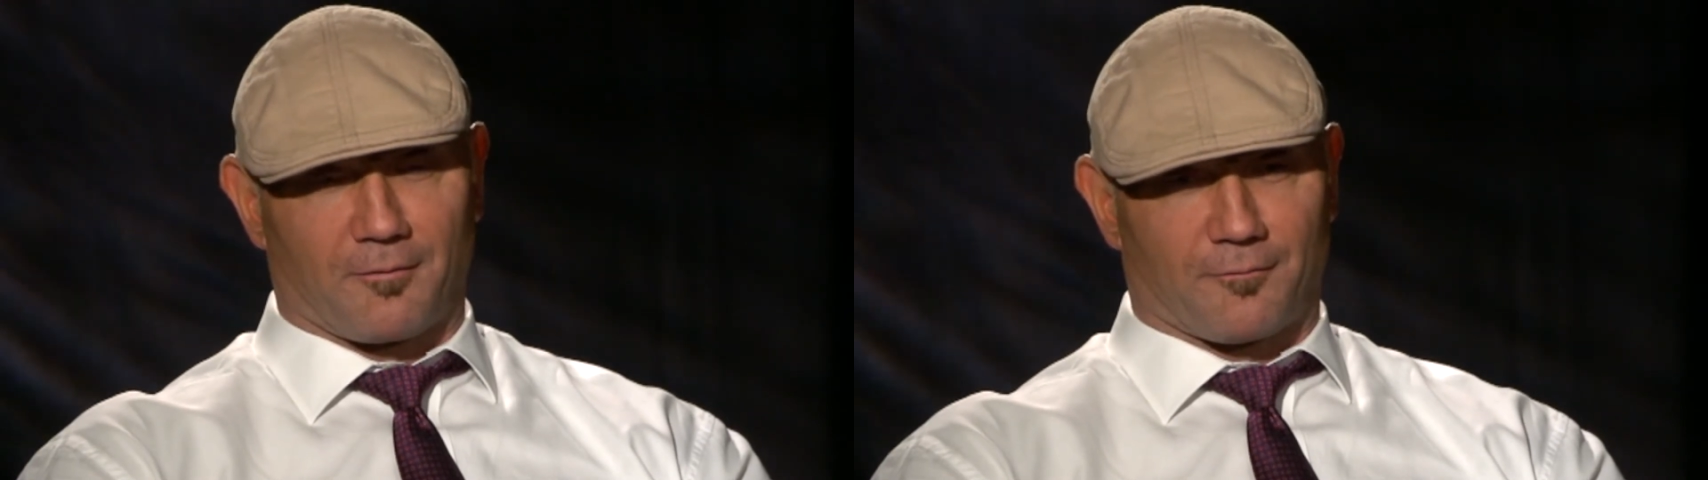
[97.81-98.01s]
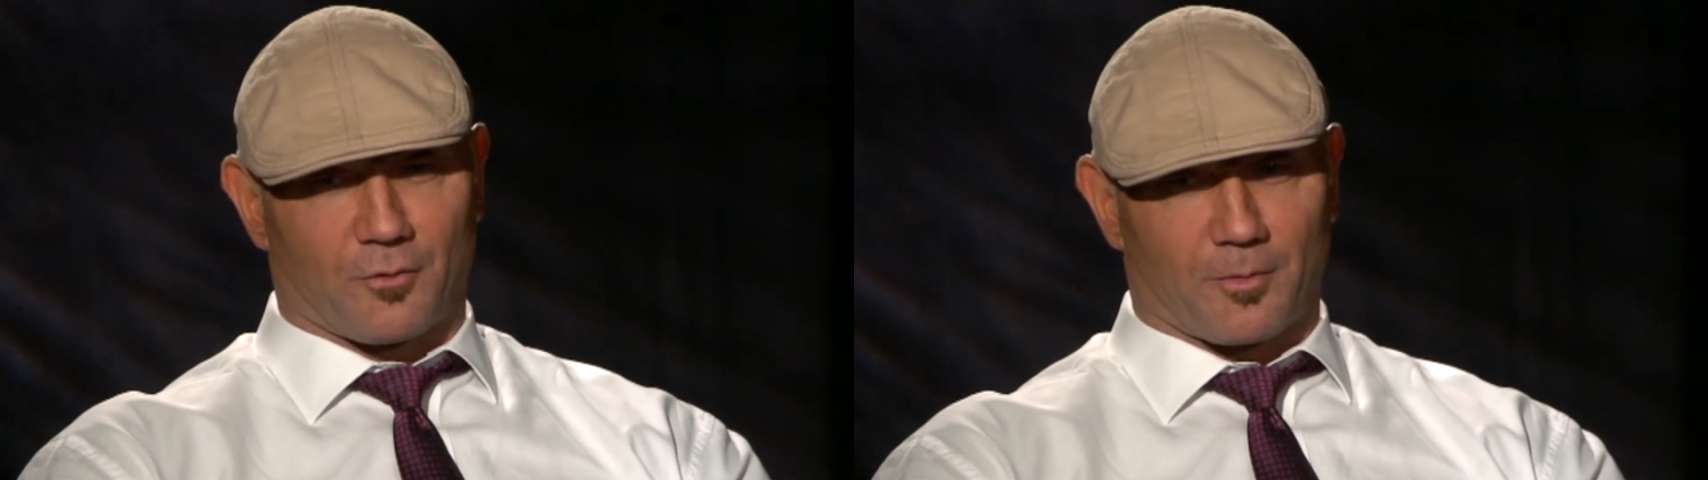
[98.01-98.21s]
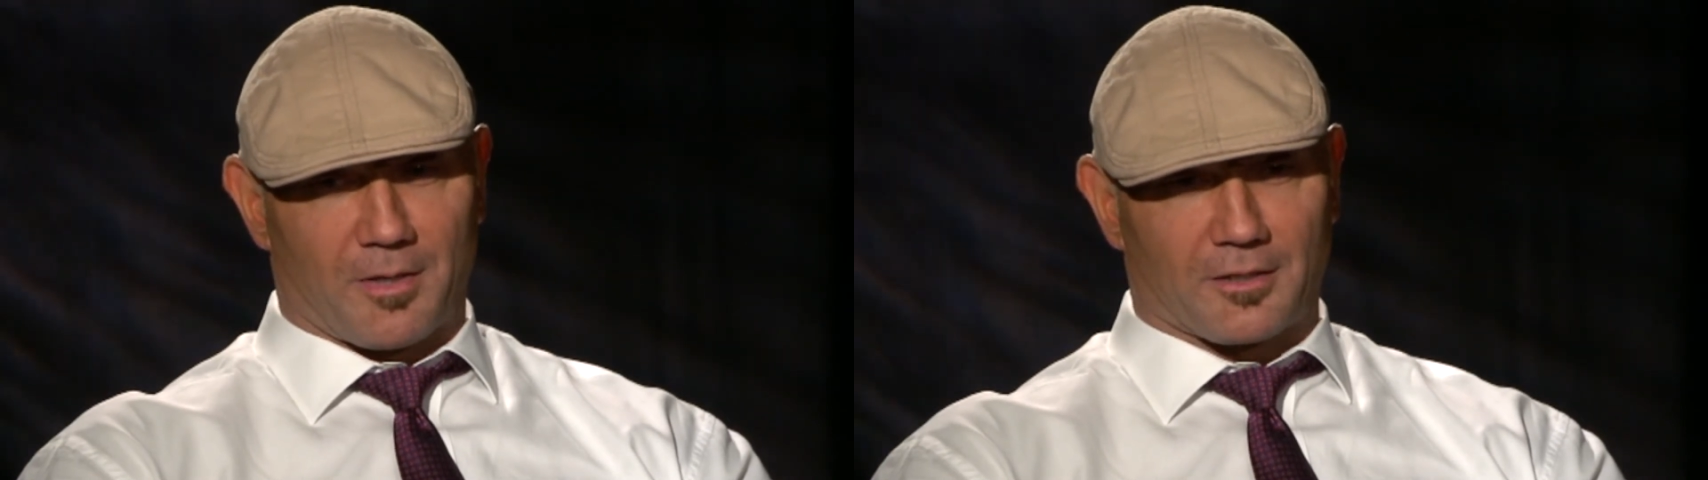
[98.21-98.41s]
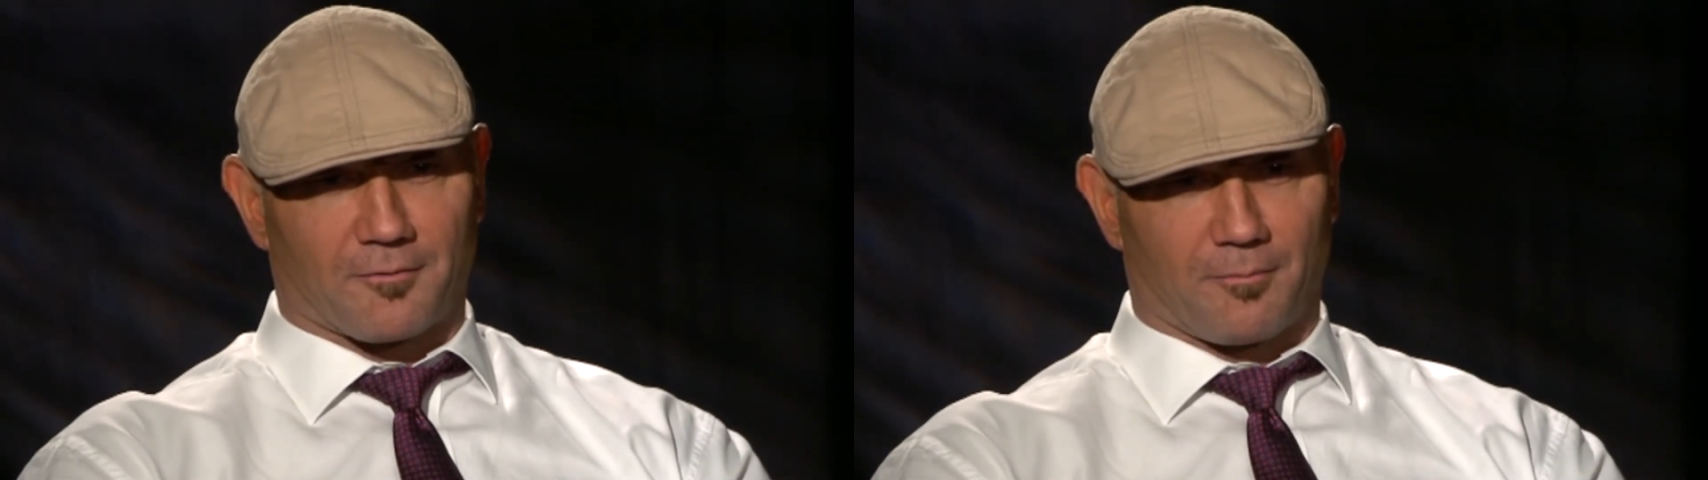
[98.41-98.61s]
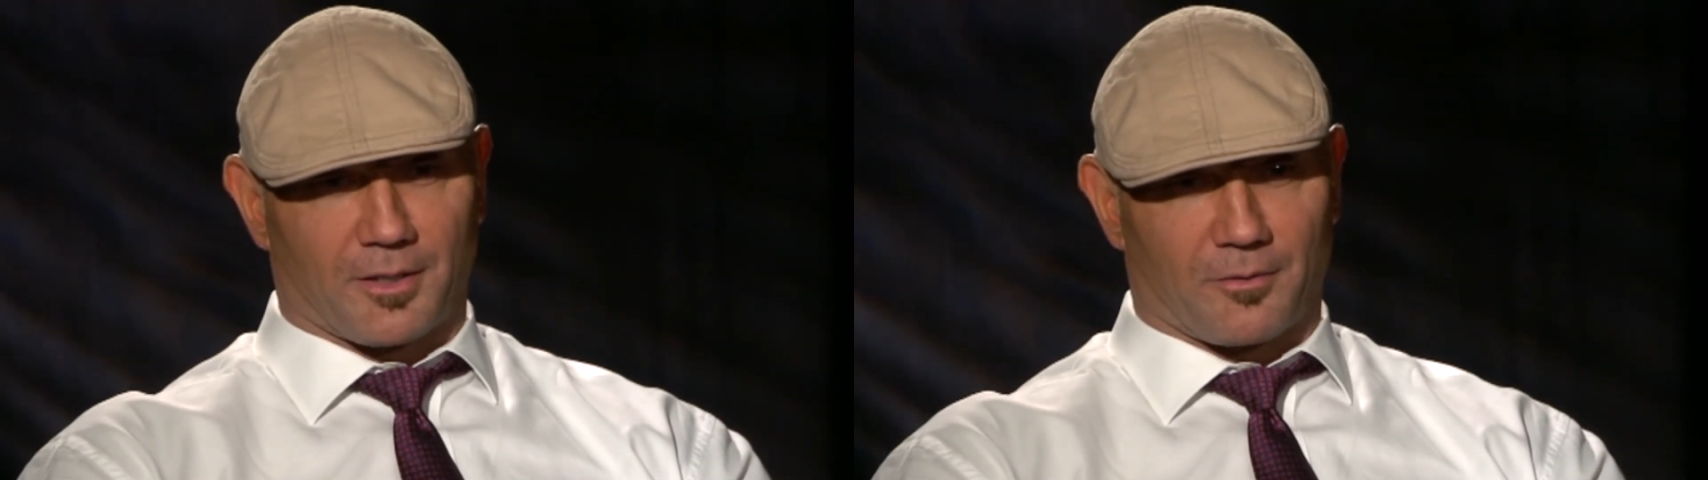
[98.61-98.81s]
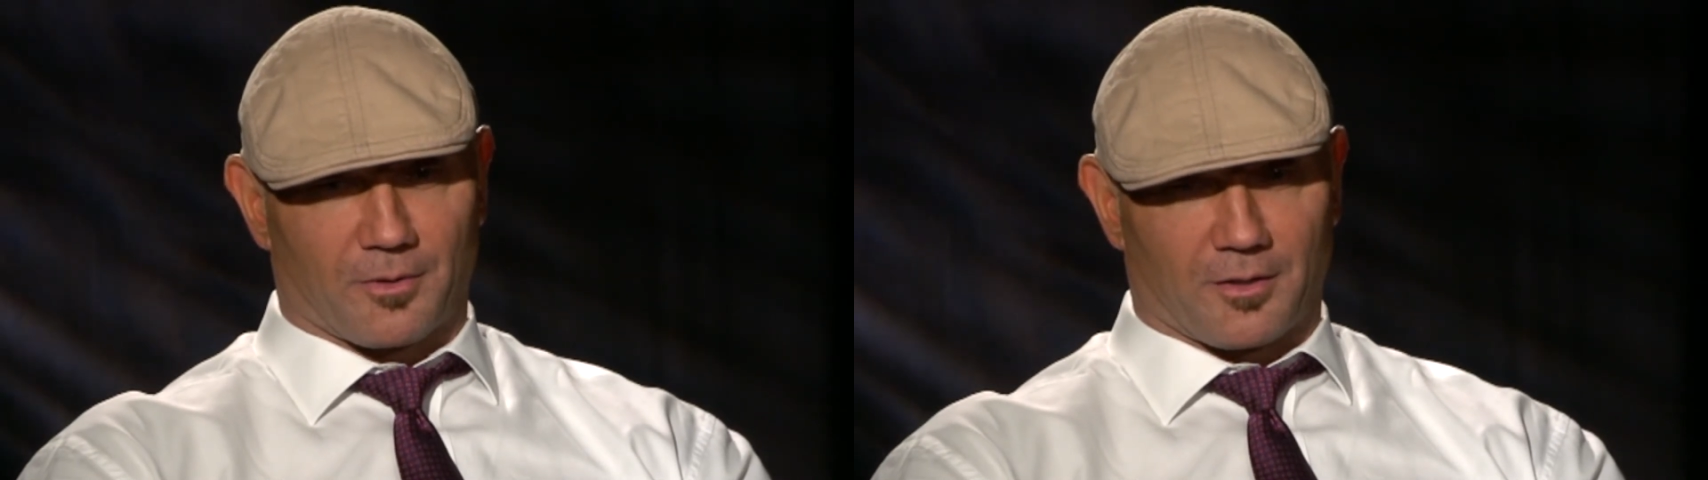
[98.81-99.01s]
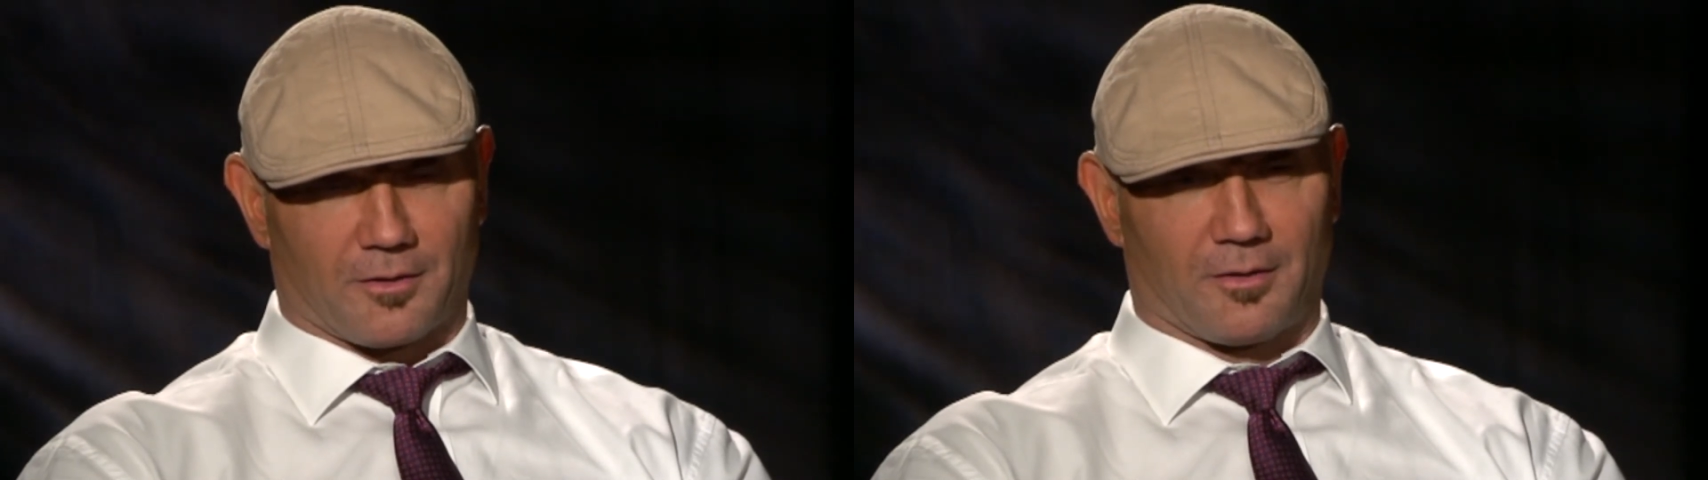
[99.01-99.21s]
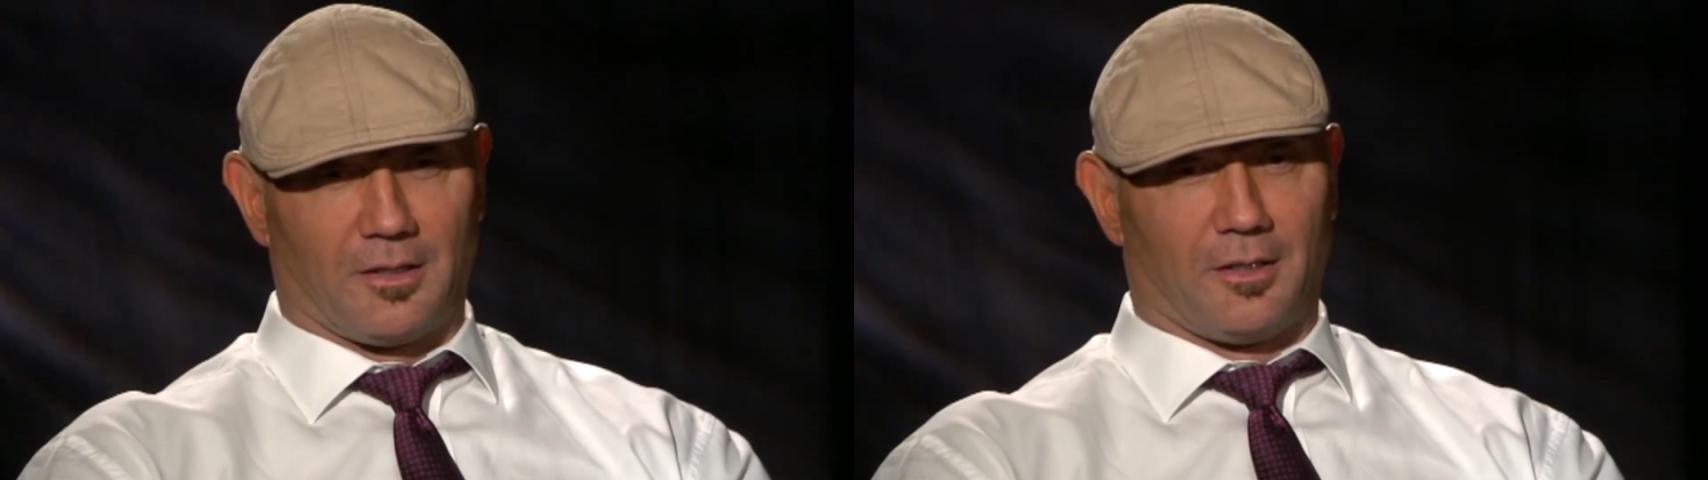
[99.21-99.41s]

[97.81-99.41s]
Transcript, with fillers: formats of Blade Runner